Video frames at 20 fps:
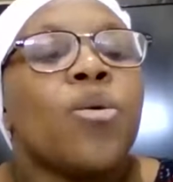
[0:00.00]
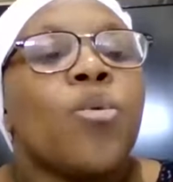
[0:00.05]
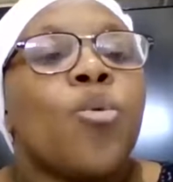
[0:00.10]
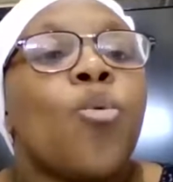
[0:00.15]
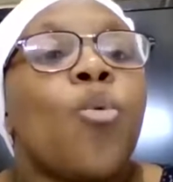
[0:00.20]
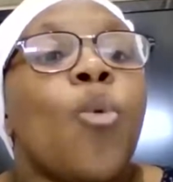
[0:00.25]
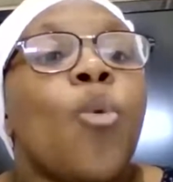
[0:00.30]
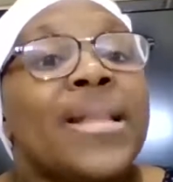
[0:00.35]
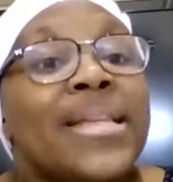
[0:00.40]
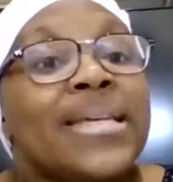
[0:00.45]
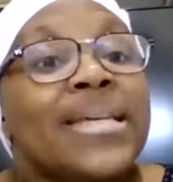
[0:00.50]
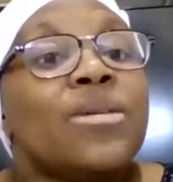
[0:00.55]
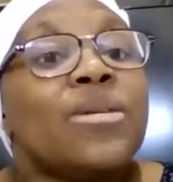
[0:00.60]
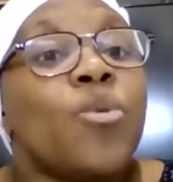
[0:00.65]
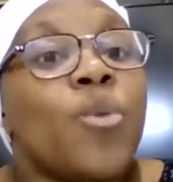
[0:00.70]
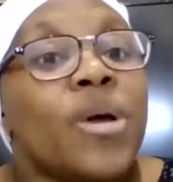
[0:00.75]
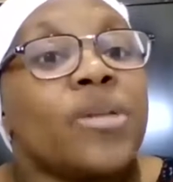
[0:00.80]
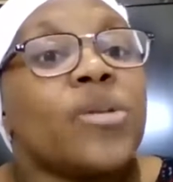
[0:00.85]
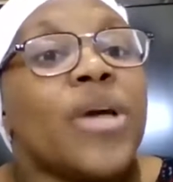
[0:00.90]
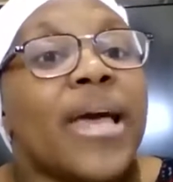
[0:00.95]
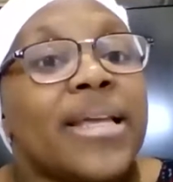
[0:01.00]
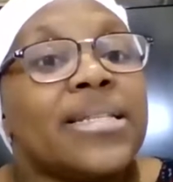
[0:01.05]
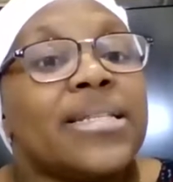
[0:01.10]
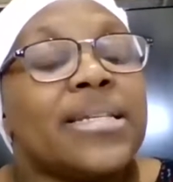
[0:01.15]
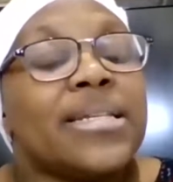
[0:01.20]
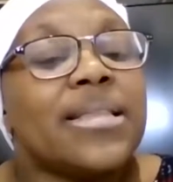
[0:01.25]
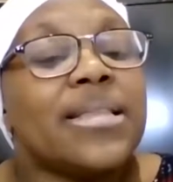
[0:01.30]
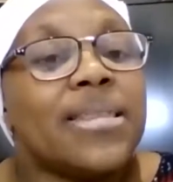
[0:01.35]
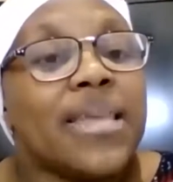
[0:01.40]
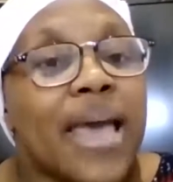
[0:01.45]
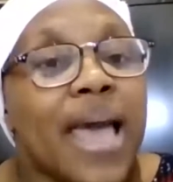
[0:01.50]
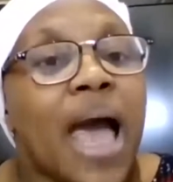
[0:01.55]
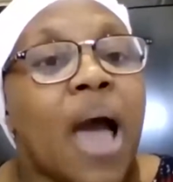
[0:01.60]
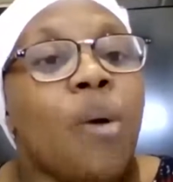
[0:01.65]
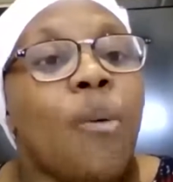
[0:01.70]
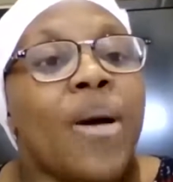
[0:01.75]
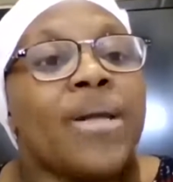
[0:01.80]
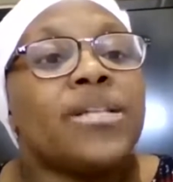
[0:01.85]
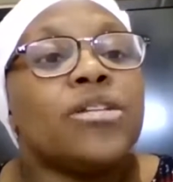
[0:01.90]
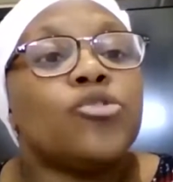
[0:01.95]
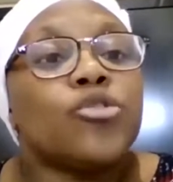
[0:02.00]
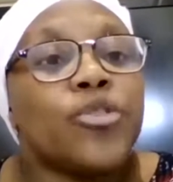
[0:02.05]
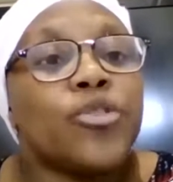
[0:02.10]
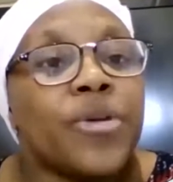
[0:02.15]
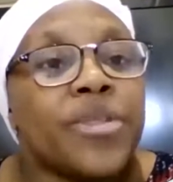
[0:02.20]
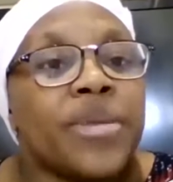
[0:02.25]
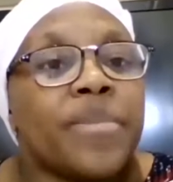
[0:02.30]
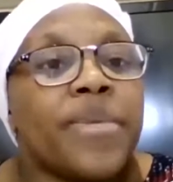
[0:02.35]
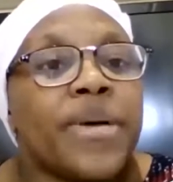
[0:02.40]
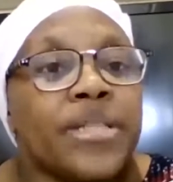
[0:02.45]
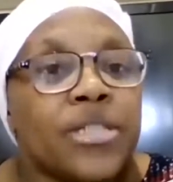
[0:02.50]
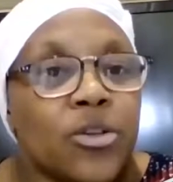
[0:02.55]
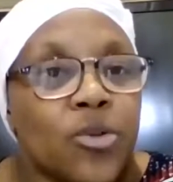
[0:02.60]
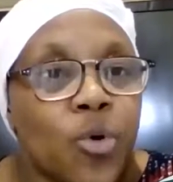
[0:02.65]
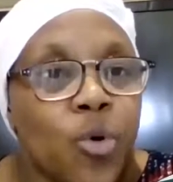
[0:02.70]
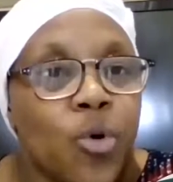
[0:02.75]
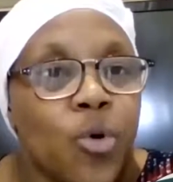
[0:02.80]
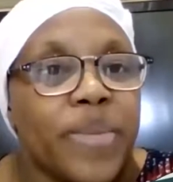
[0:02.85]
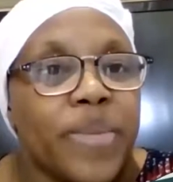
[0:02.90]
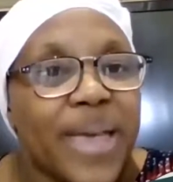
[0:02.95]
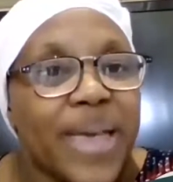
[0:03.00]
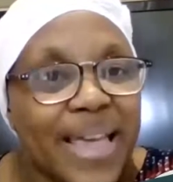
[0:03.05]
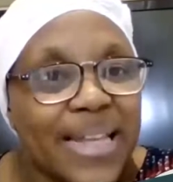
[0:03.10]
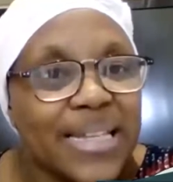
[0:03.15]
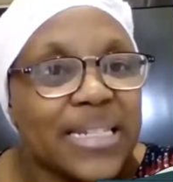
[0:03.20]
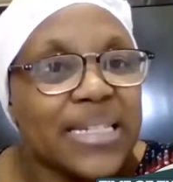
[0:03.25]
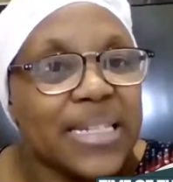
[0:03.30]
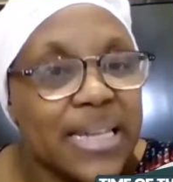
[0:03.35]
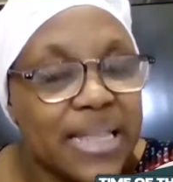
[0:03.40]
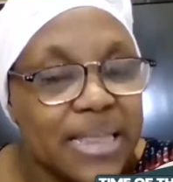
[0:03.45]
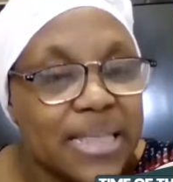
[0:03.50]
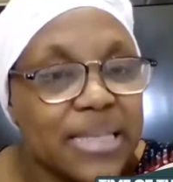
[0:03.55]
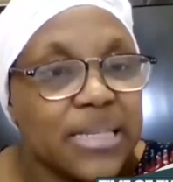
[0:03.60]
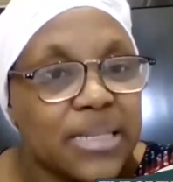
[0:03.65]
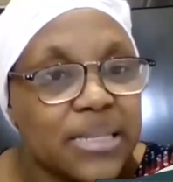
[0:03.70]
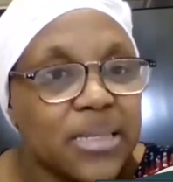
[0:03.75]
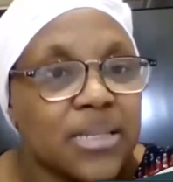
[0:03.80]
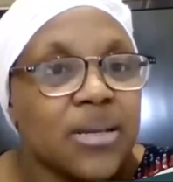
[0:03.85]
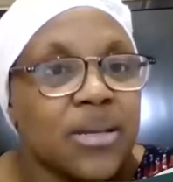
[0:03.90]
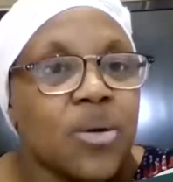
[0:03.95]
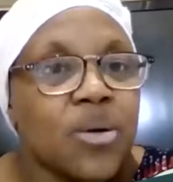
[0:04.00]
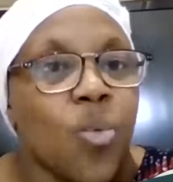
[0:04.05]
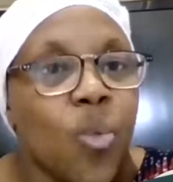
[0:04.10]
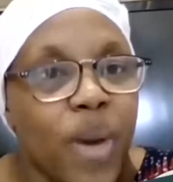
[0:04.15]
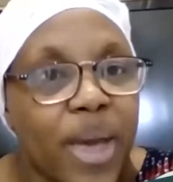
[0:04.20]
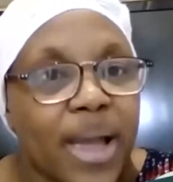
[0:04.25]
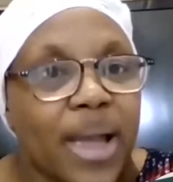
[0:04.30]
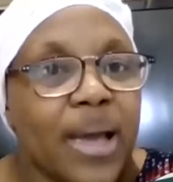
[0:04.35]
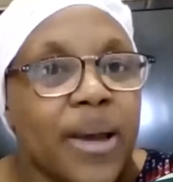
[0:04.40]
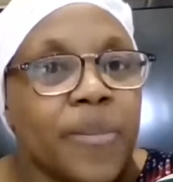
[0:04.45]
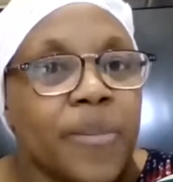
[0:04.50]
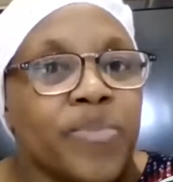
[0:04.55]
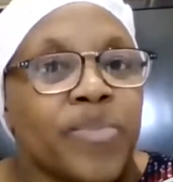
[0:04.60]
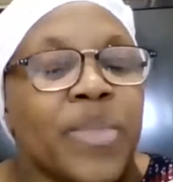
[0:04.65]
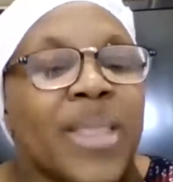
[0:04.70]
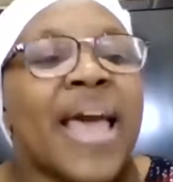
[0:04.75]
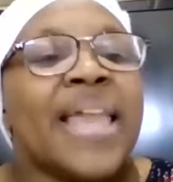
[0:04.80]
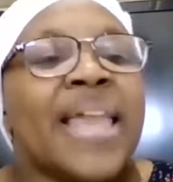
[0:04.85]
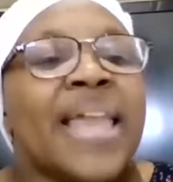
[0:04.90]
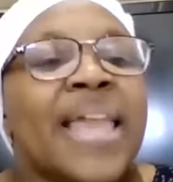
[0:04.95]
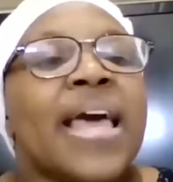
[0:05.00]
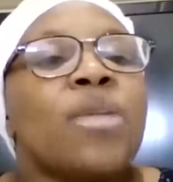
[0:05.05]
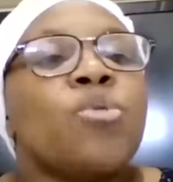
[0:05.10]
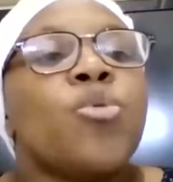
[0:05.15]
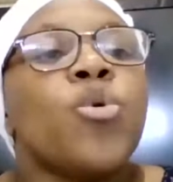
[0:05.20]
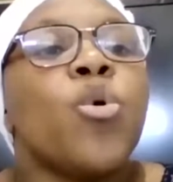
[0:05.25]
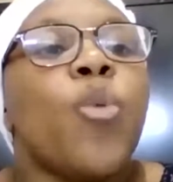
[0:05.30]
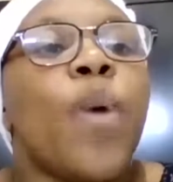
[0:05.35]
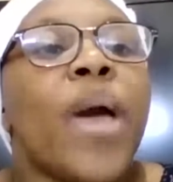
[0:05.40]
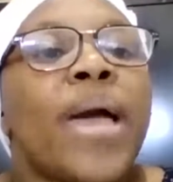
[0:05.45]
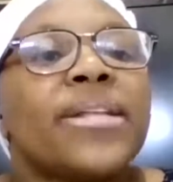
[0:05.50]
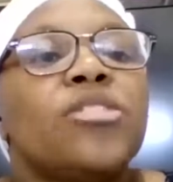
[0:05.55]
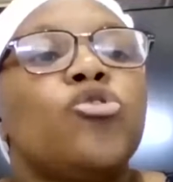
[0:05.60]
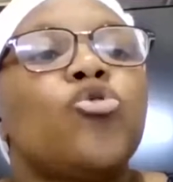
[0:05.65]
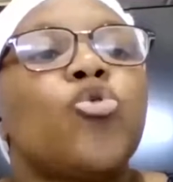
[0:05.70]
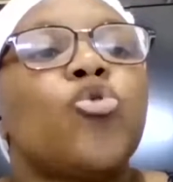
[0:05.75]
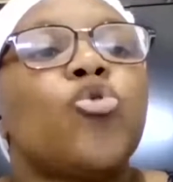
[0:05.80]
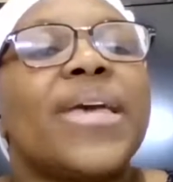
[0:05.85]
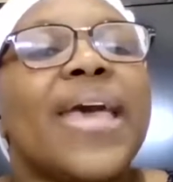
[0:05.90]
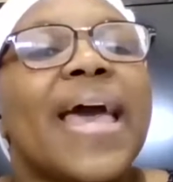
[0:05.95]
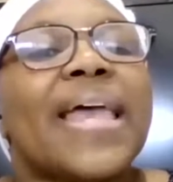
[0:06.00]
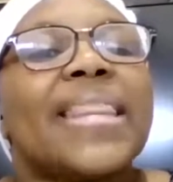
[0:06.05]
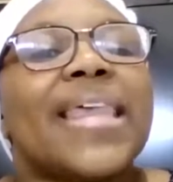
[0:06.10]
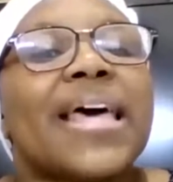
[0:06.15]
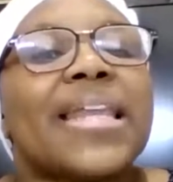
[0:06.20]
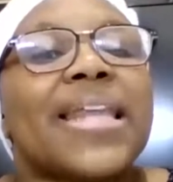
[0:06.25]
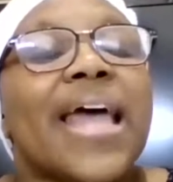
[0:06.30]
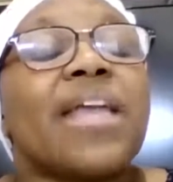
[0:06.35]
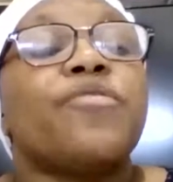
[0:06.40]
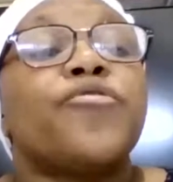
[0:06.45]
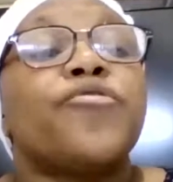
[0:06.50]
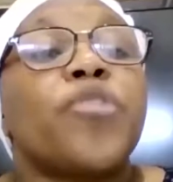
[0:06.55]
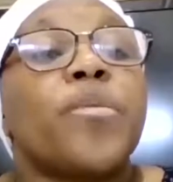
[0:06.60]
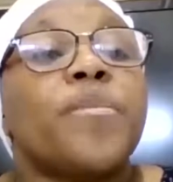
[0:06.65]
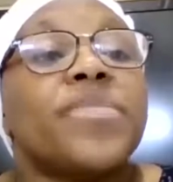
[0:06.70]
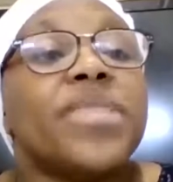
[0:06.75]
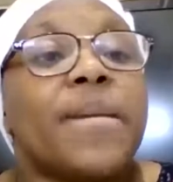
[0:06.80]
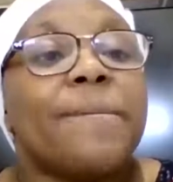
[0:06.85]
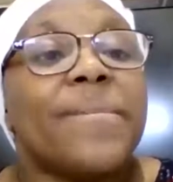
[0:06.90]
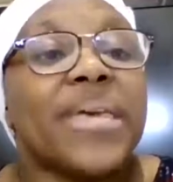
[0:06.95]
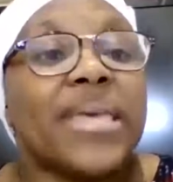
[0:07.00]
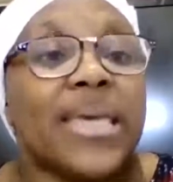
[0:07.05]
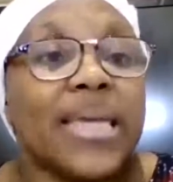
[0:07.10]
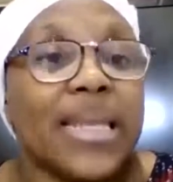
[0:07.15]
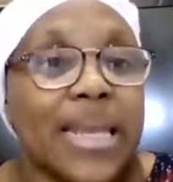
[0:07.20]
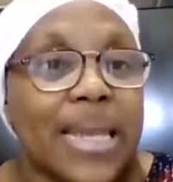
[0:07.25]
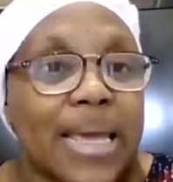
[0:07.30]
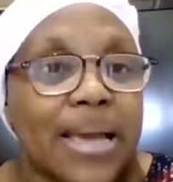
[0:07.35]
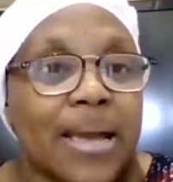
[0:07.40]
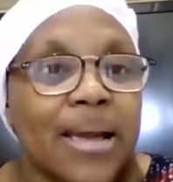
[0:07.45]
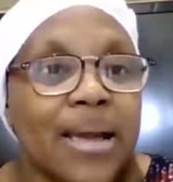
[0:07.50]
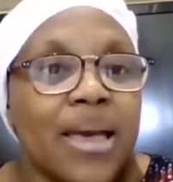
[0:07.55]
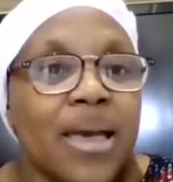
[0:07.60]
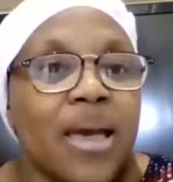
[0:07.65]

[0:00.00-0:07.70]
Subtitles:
What I did there, I wanted to know the person who will be editing this work. And then we worked together right from the beginning.